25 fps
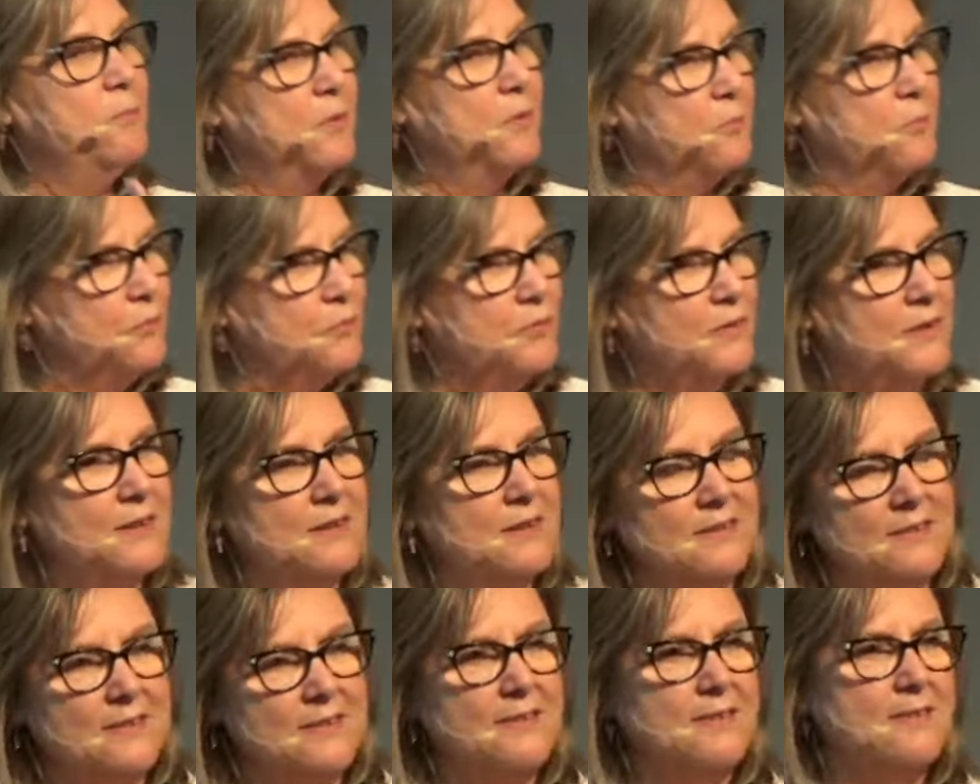But
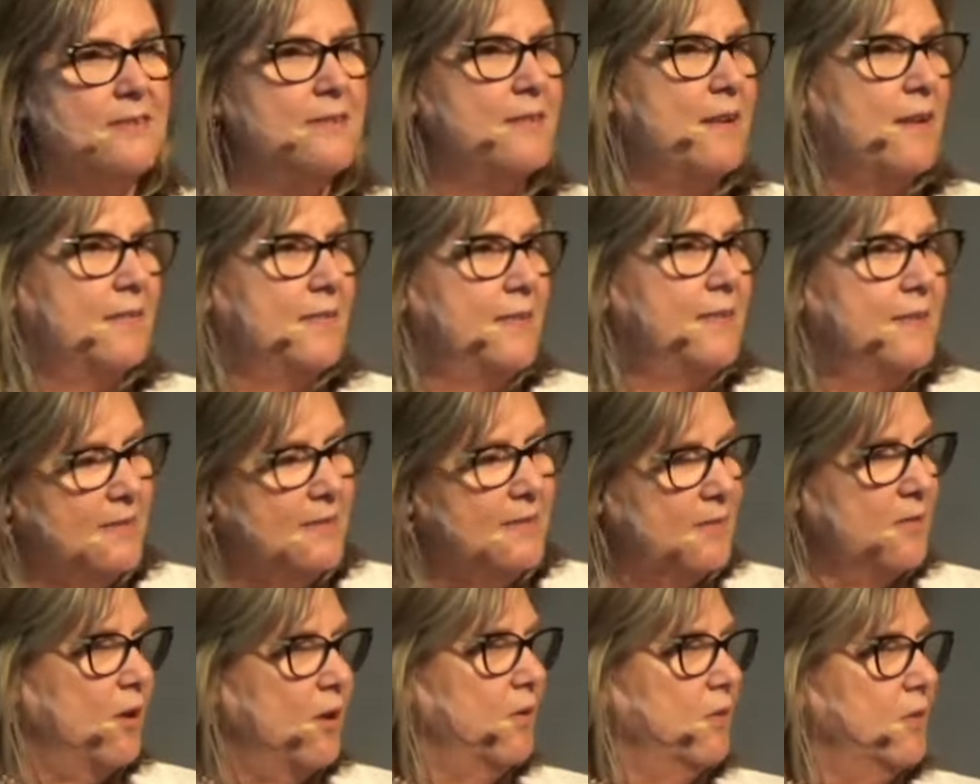this is
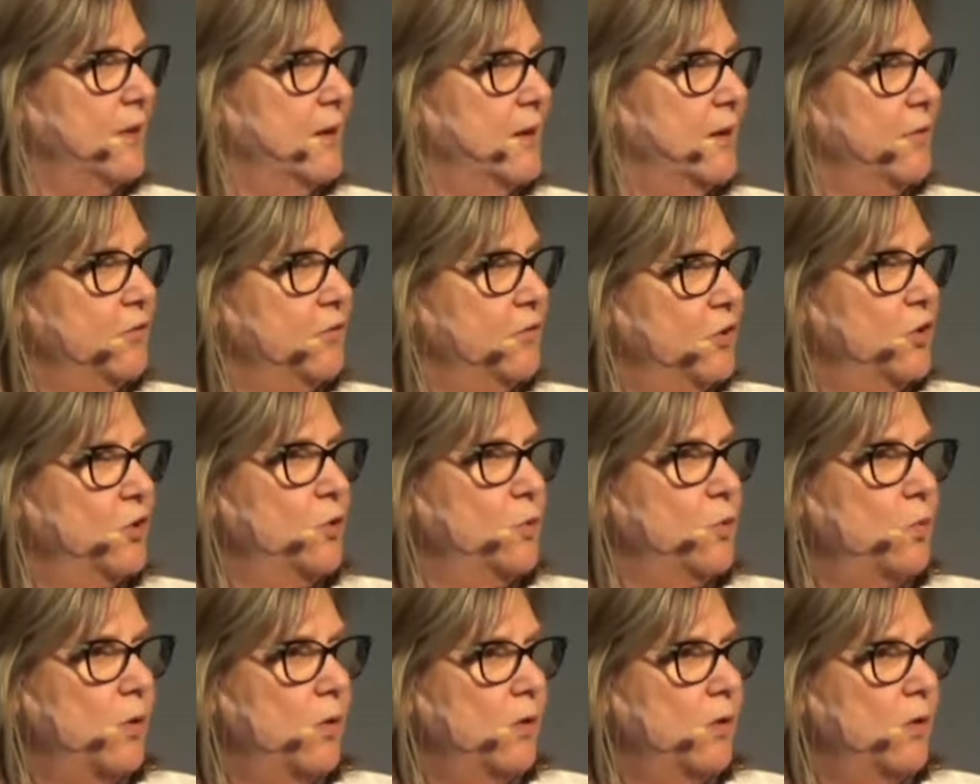our gift to the